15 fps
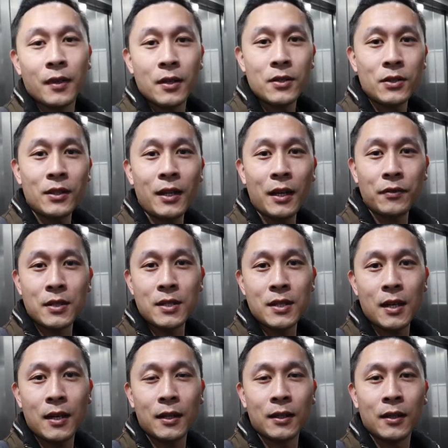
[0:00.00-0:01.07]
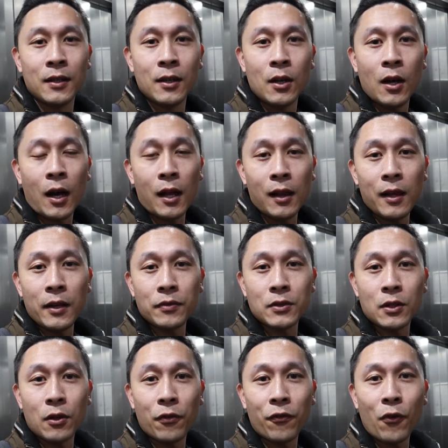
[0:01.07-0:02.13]
So you have to take a lift
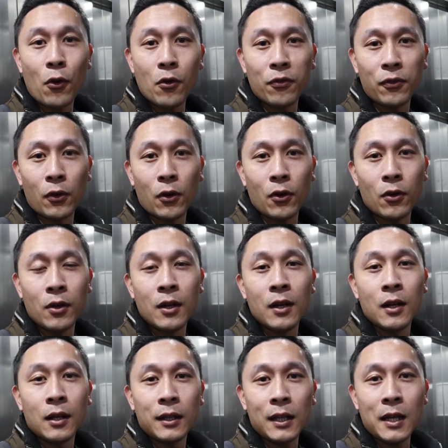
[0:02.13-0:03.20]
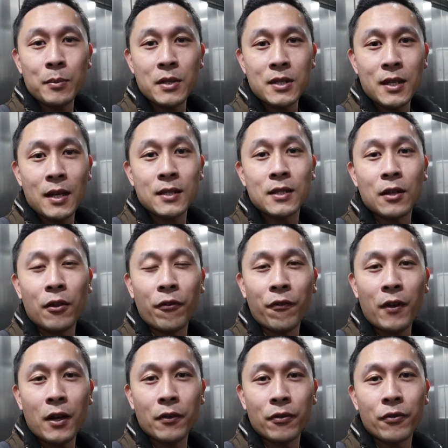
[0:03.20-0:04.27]
to the 4th floor, climb the stairs to the
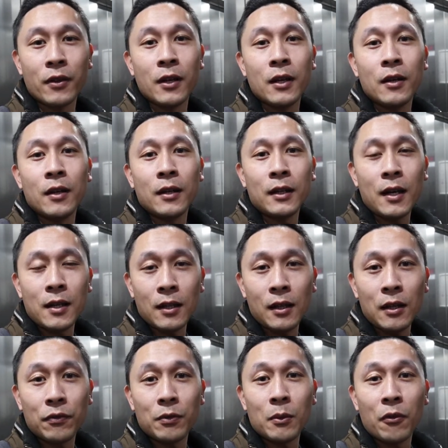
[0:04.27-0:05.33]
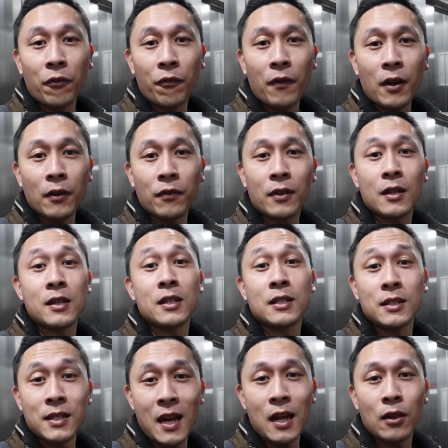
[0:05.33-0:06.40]
5th, get the lift from the 5th to
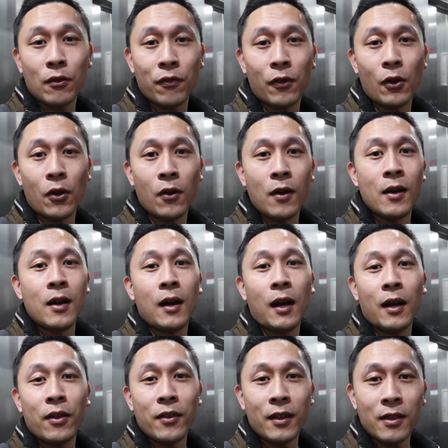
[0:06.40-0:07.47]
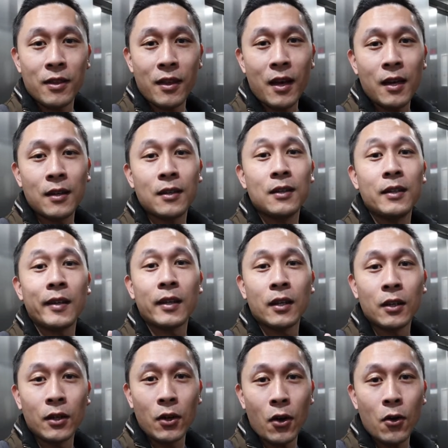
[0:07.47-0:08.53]
the 10th floor, and I think then you
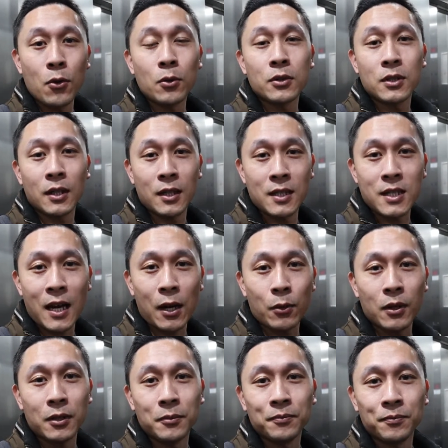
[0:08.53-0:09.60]
can go to the tower.